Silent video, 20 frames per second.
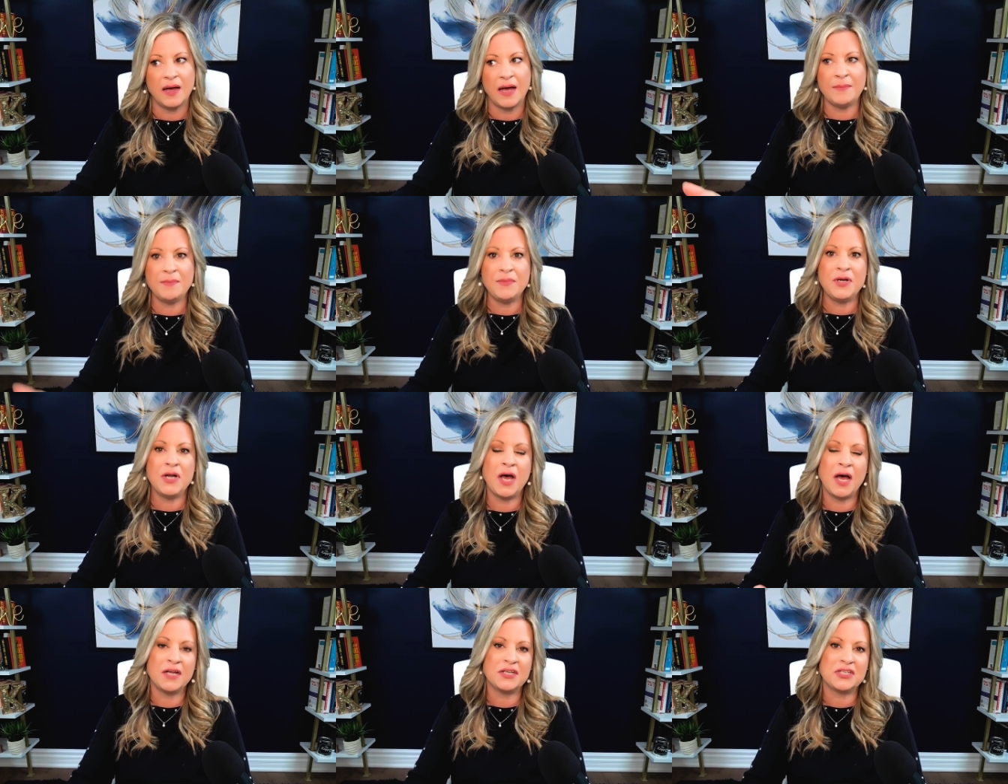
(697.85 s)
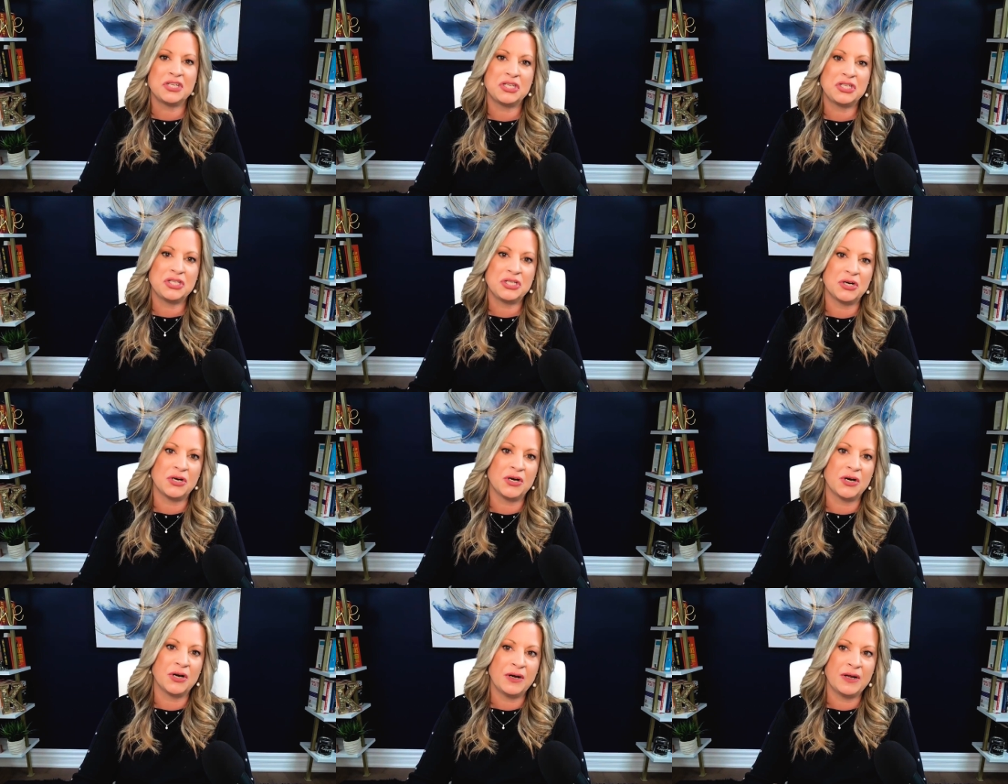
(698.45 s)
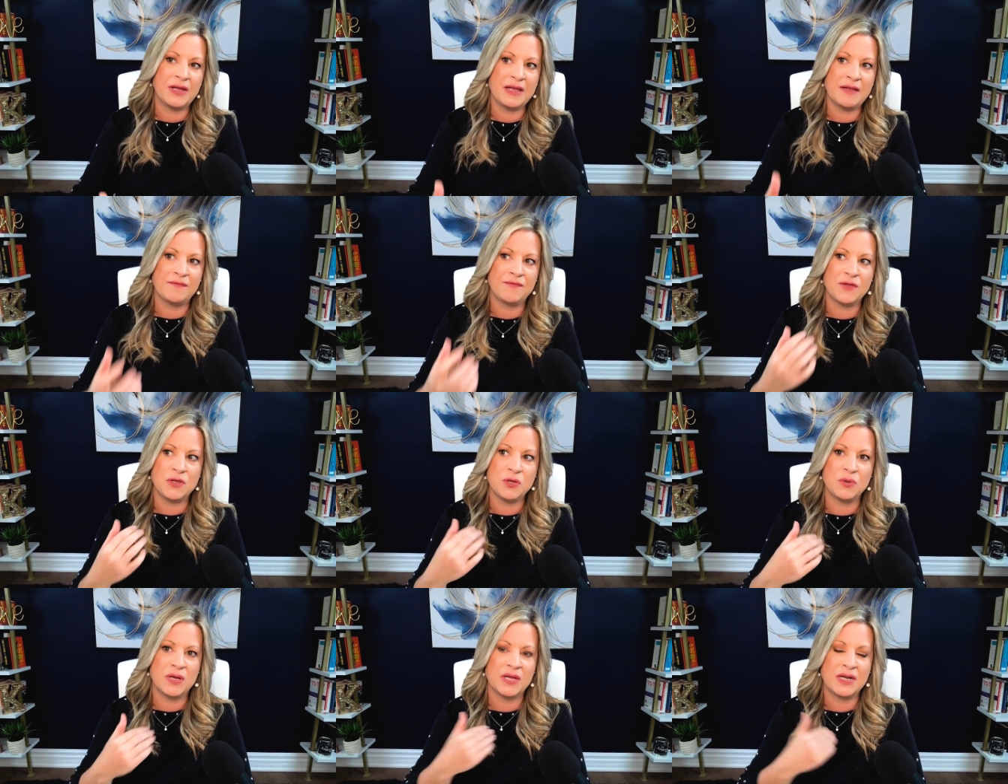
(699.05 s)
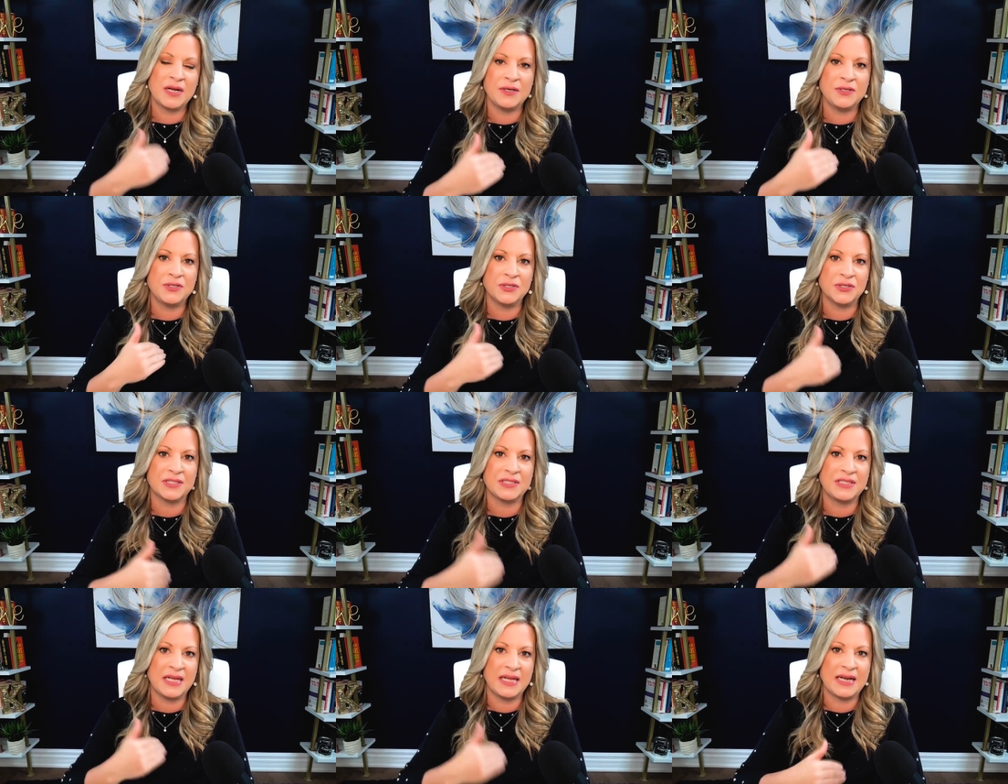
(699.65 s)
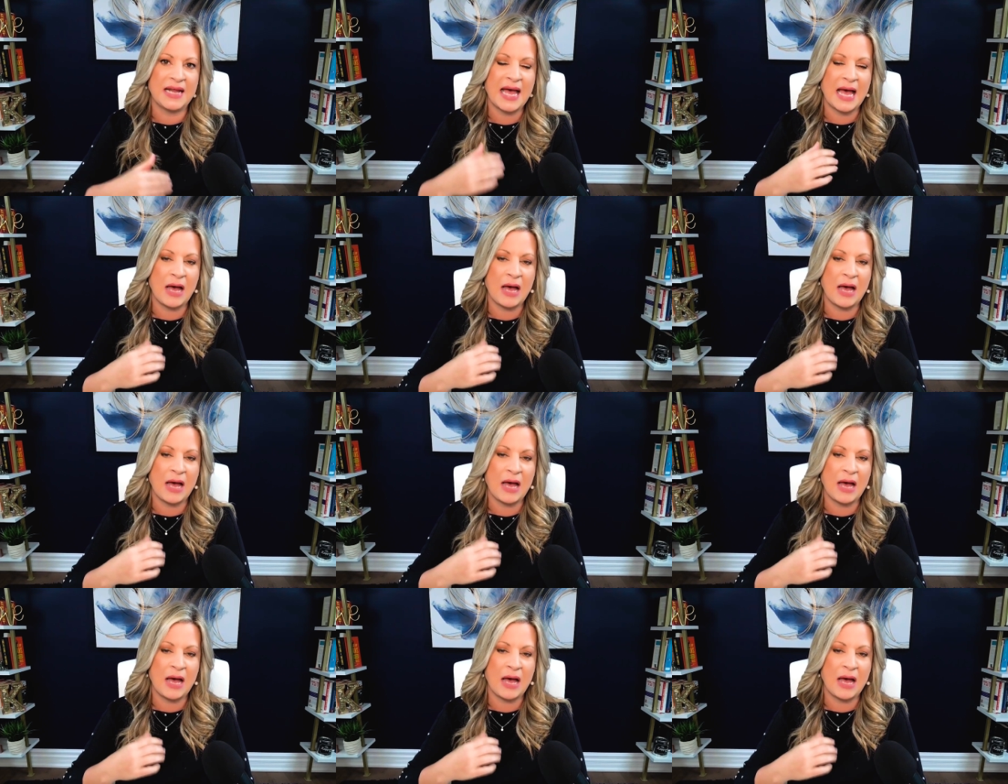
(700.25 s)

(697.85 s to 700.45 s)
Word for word: I'm not sure if you can understand